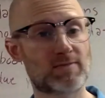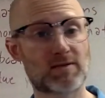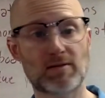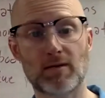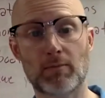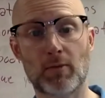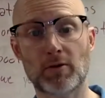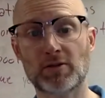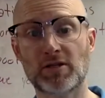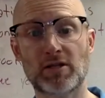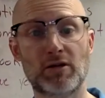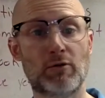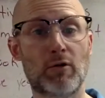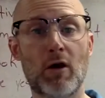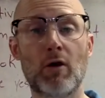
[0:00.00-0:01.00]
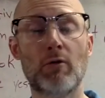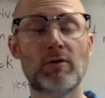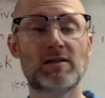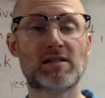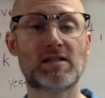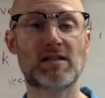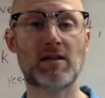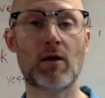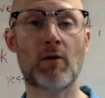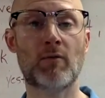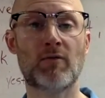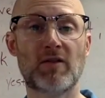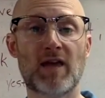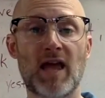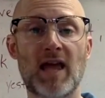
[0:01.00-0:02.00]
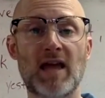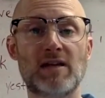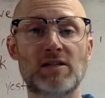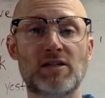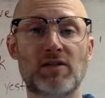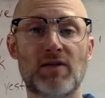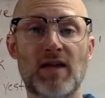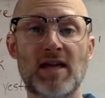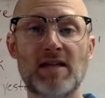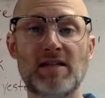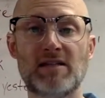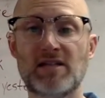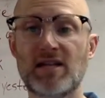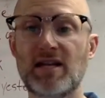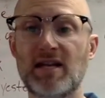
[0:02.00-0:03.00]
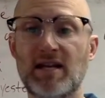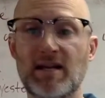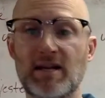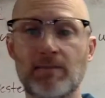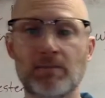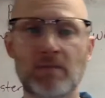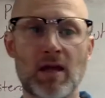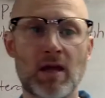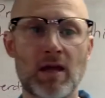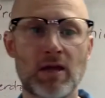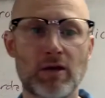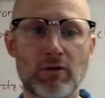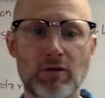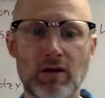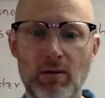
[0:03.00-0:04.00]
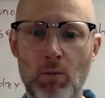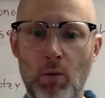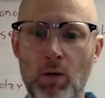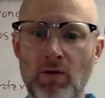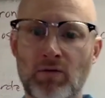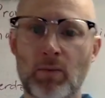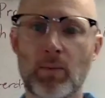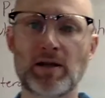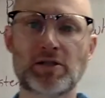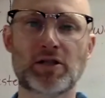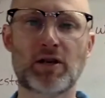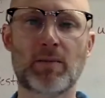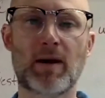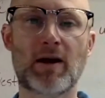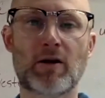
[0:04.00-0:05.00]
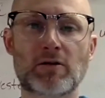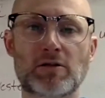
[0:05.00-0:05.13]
the person you know is over the age of 18, you can get more information about our